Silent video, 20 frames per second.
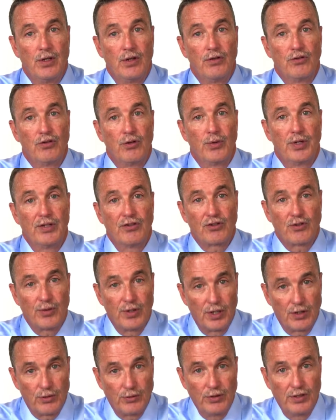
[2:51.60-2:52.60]
So it is
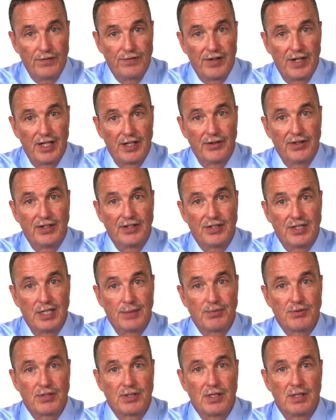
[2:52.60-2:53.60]
critical you follow these
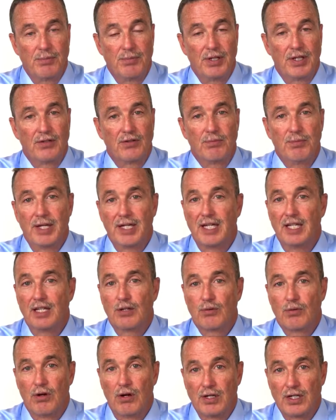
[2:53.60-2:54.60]
tips, because making
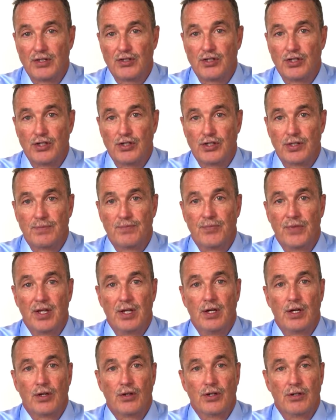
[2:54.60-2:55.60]
the wrong decision
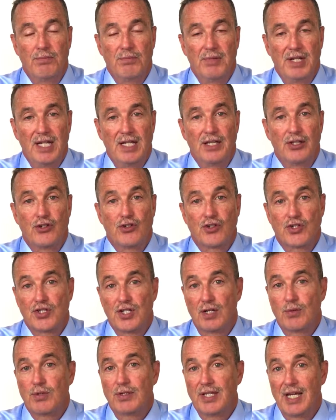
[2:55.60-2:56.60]
could mean that you're
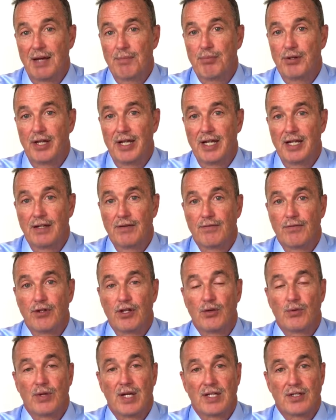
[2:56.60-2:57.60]
stuck with that plan for
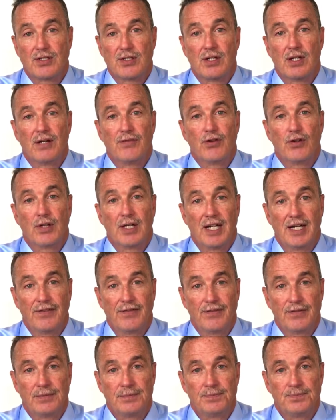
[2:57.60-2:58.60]
the rest of your life.
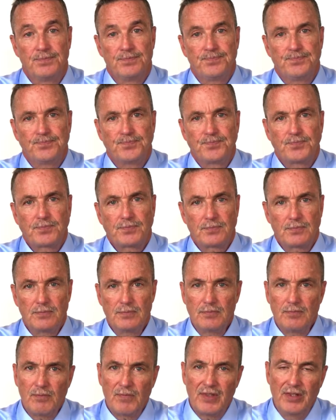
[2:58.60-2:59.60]

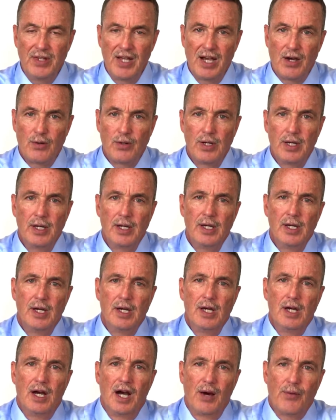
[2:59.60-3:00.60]
Now,
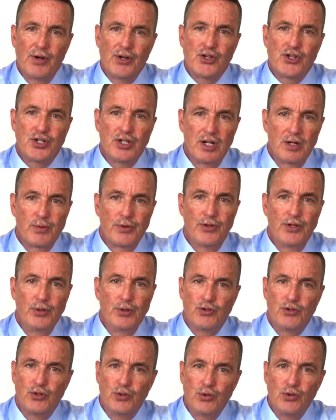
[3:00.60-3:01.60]
I want to share with
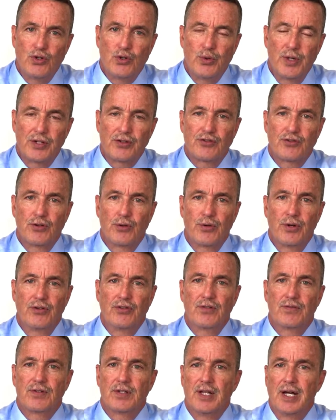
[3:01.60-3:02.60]
2 quick stories
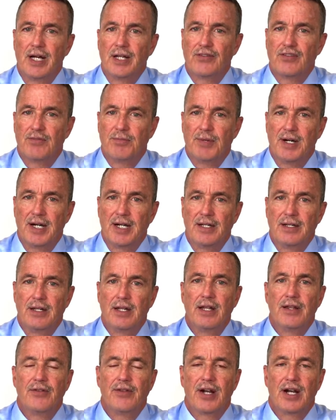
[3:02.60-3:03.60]
of clients of mine
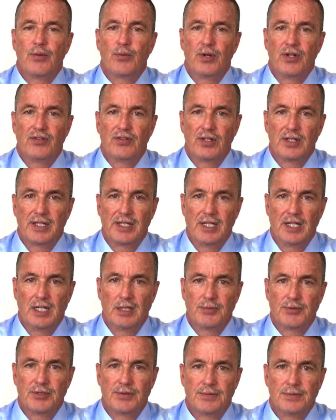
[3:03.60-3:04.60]
that I recently
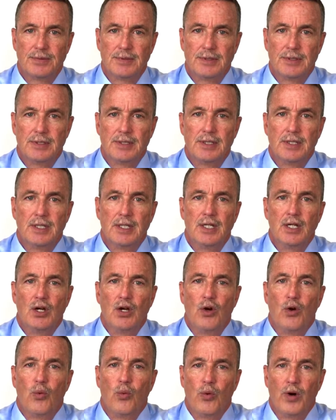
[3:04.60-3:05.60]
helped.
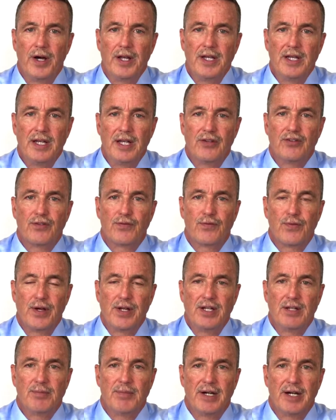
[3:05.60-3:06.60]
One is a friend of